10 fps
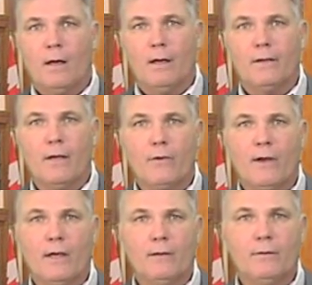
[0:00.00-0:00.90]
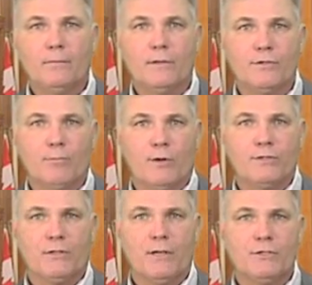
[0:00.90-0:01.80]
On the other hand, is the
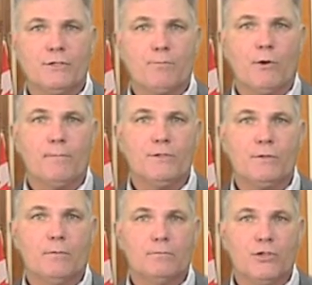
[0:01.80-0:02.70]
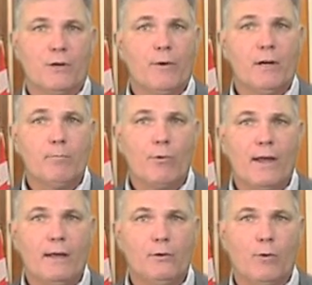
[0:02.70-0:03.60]
presentation's purpose generating
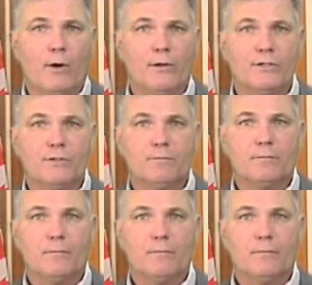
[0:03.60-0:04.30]
brand awareness?